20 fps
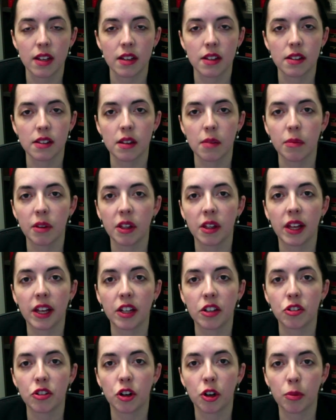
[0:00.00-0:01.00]
Something
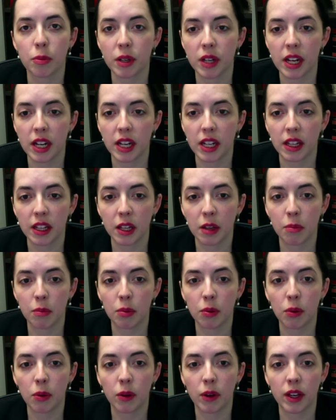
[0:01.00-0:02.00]
like terminating the
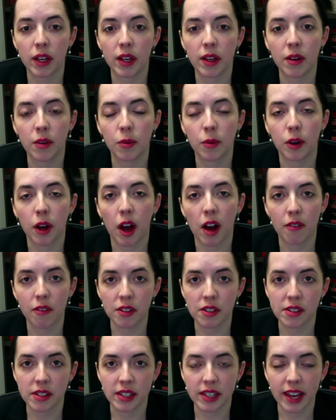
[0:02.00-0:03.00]
employee would
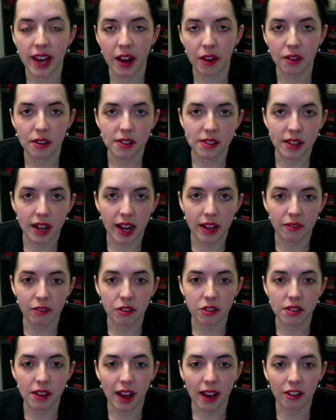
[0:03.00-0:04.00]
obviously count as an
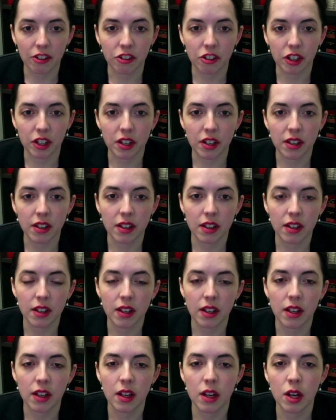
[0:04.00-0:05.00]
adverse action,
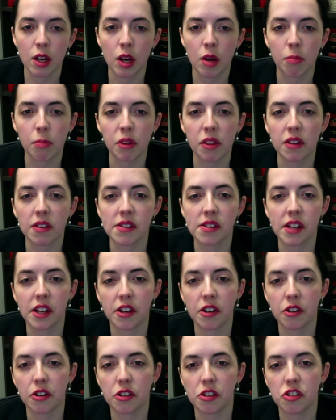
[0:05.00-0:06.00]
but the
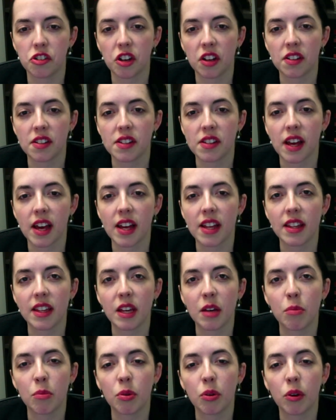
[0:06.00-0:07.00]
standard is just that
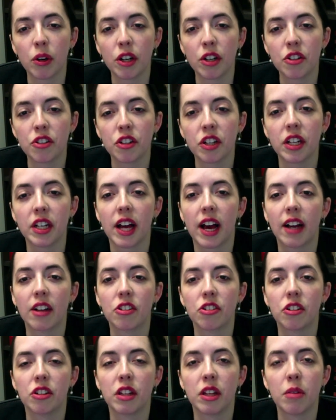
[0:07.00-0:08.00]
the employer took an
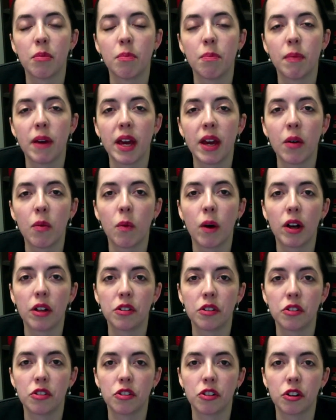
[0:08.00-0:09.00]
action that may well
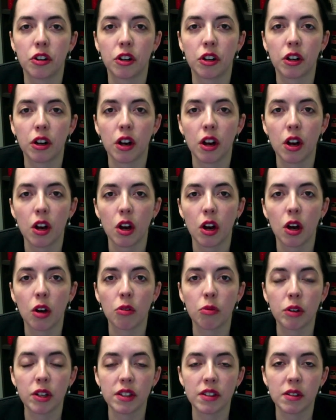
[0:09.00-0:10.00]
deter
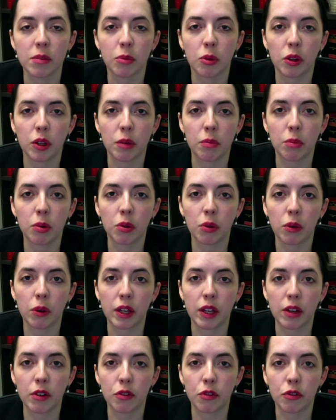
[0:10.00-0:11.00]
a reasonable
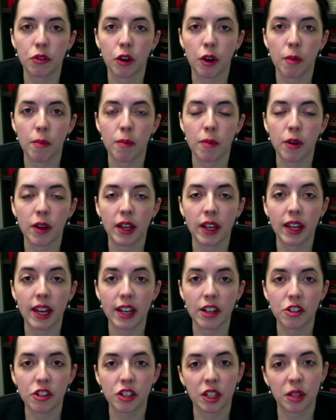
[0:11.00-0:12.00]
employee from
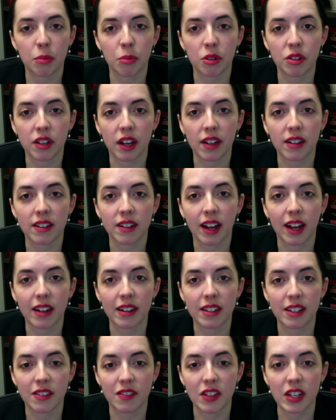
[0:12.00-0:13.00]
engaging in protected
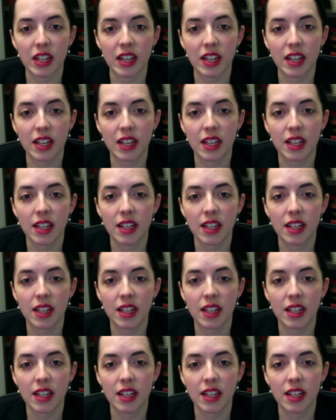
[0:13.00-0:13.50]
activity.